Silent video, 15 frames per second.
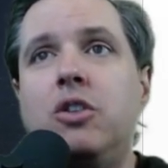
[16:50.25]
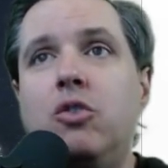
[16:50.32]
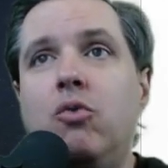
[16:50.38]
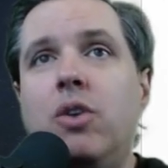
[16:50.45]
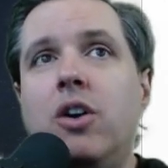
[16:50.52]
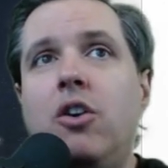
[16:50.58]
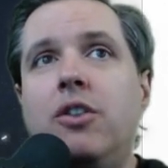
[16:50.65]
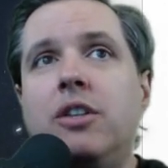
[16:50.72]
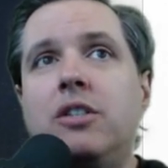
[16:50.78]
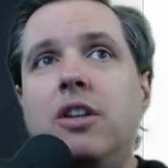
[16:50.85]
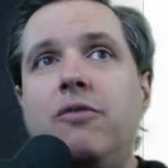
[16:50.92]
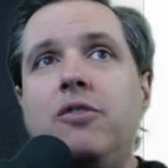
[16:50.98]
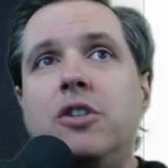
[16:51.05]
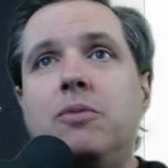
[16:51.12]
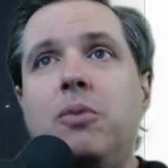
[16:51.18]
and doing all the
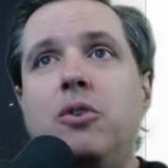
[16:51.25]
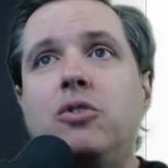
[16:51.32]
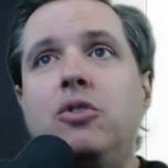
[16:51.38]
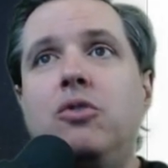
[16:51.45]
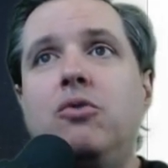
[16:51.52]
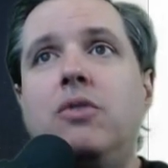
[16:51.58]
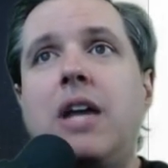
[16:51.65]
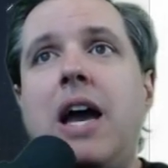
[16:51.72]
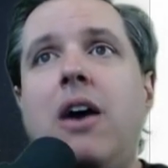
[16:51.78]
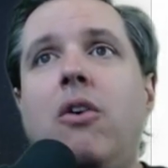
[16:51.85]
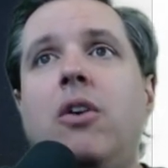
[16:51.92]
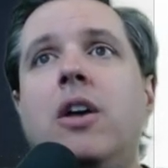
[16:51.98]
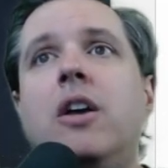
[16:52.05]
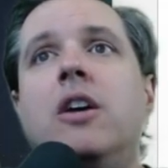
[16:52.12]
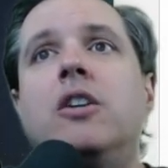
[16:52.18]
stuff you're supposed to do
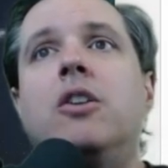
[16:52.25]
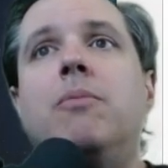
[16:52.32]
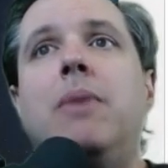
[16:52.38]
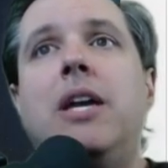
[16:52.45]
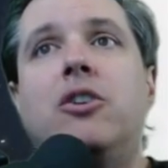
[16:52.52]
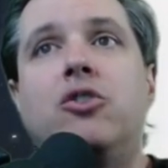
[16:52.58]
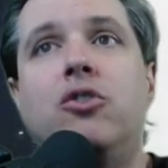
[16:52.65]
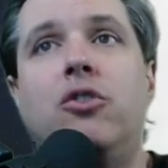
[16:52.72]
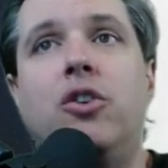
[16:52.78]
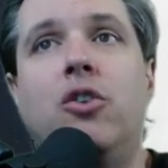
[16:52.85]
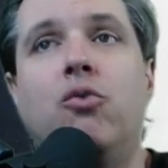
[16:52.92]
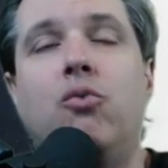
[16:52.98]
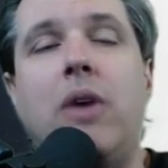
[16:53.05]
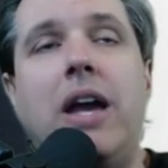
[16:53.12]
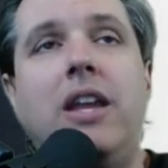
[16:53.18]
now to make sure
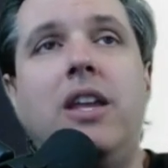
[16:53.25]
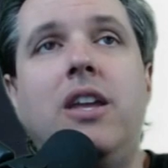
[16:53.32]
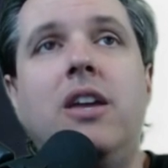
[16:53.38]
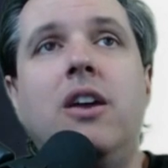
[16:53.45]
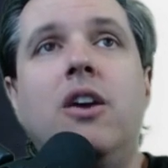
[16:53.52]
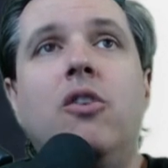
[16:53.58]
you're ready